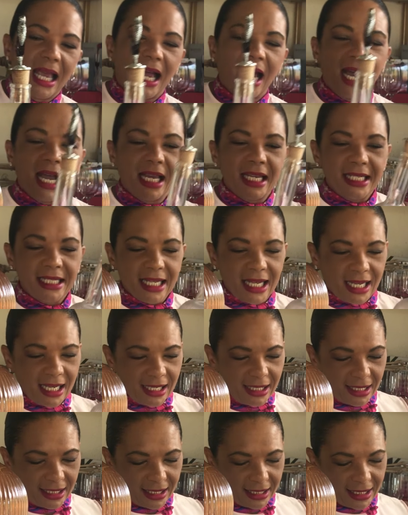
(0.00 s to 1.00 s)
And
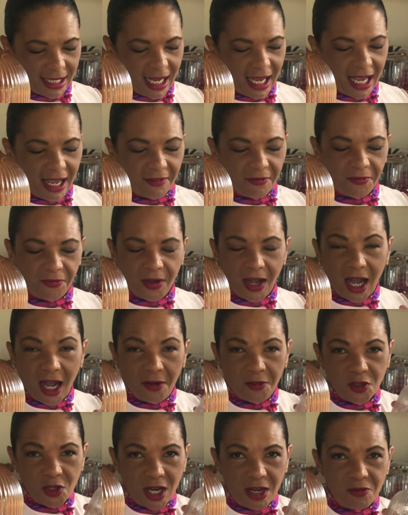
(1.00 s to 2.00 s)

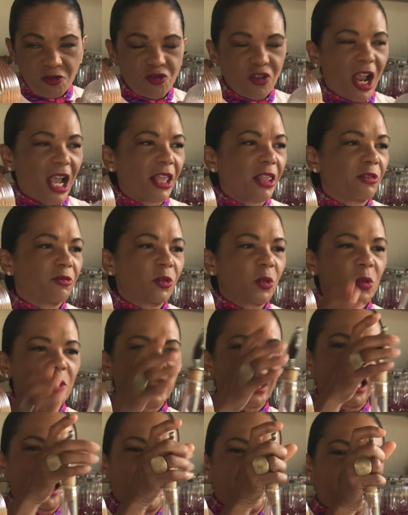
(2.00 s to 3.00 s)
after I've drank the
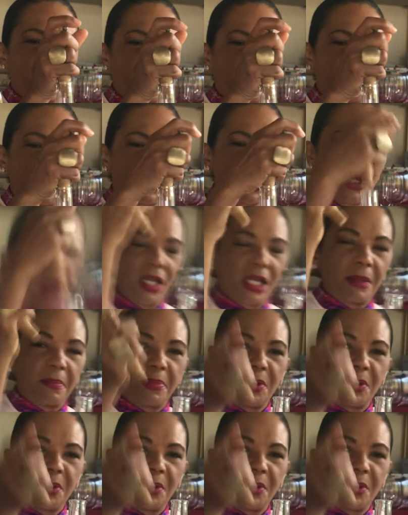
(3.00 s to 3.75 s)
rosé, I've put on a